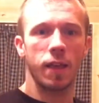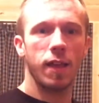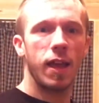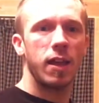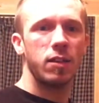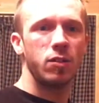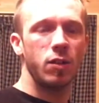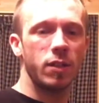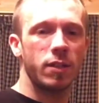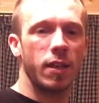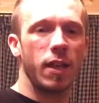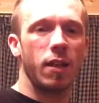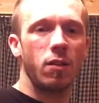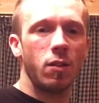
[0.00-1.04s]
As you can
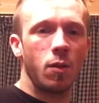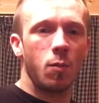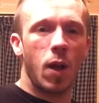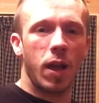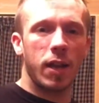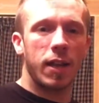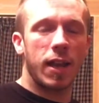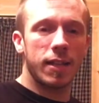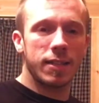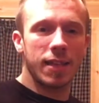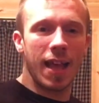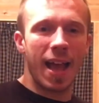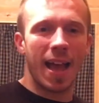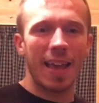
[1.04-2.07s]
tell, I'm rocking that
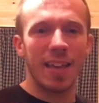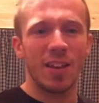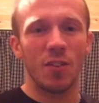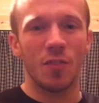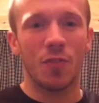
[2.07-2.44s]
Tiger